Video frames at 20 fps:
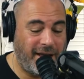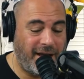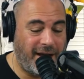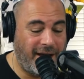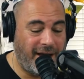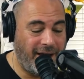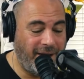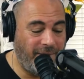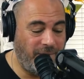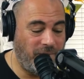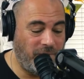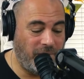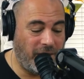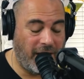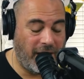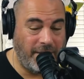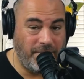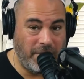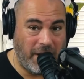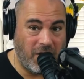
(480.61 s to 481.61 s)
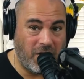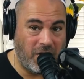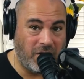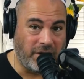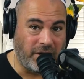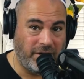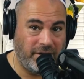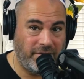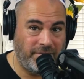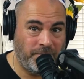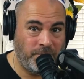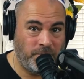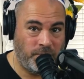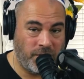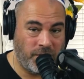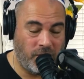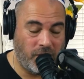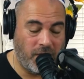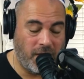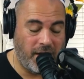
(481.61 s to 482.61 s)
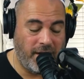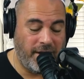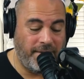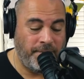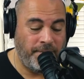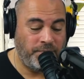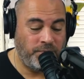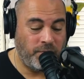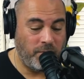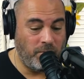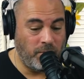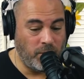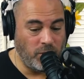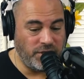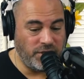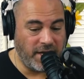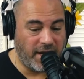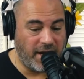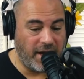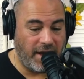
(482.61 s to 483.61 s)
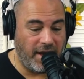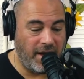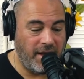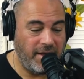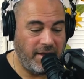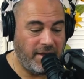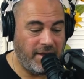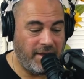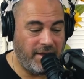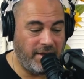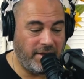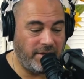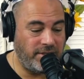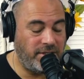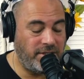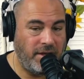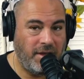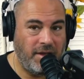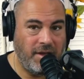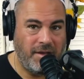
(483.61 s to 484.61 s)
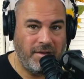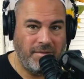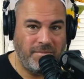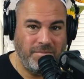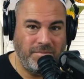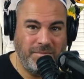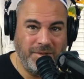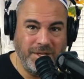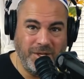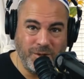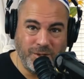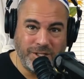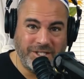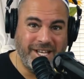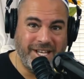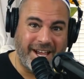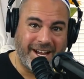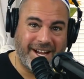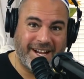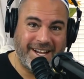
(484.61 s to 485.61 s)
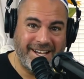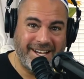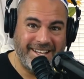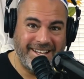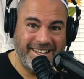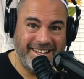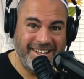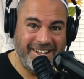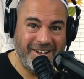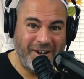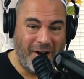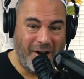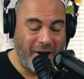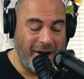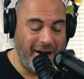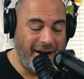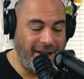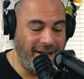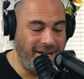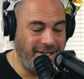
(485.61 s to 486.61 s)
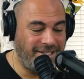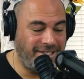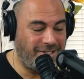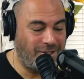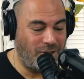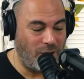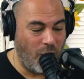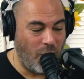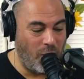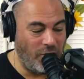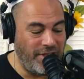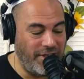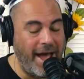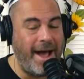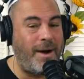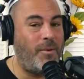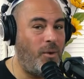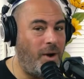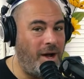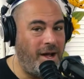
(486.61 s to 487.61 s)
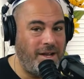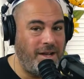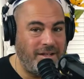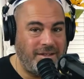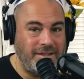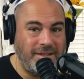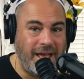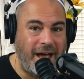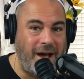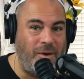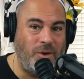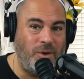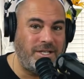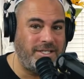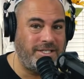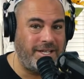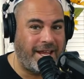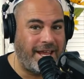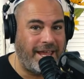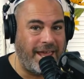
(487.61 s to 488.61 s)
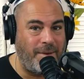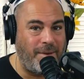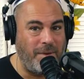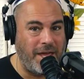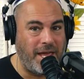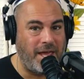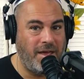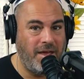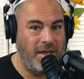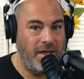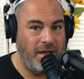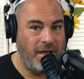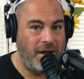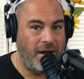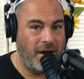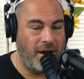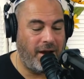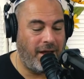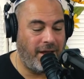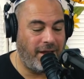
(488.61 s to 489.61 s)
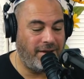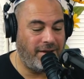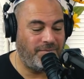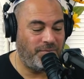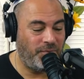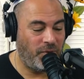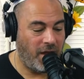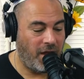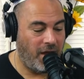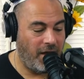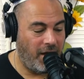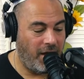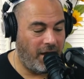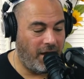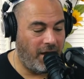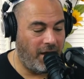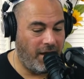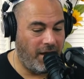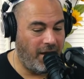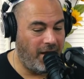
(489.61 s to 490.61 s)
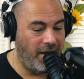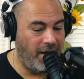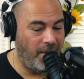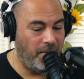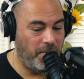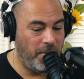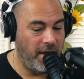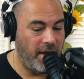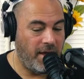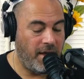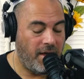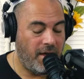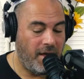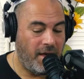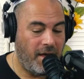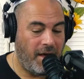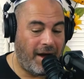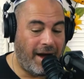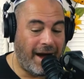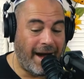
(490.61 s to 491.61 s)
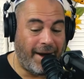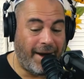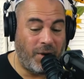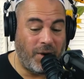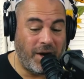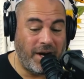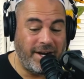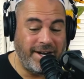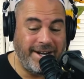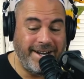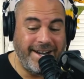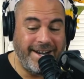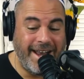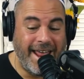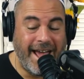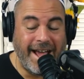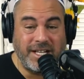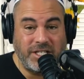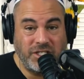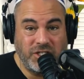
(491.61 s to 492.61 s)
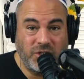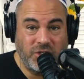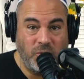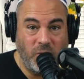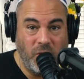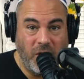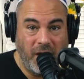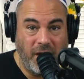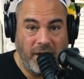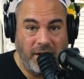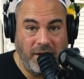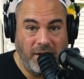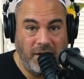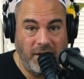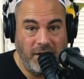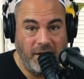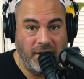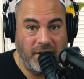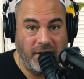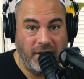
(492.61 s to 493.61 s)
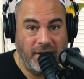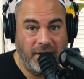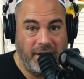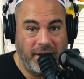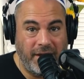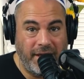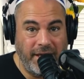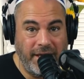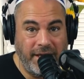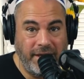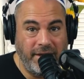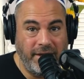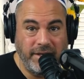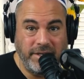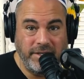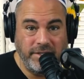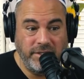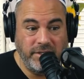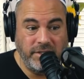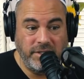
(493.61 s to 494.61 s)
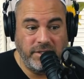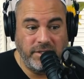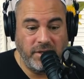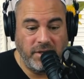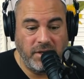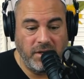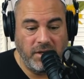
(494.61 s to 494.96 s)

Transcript: I'm hurt. Okay, musica is music. All right, so that one's a gimme. All right, our next one is,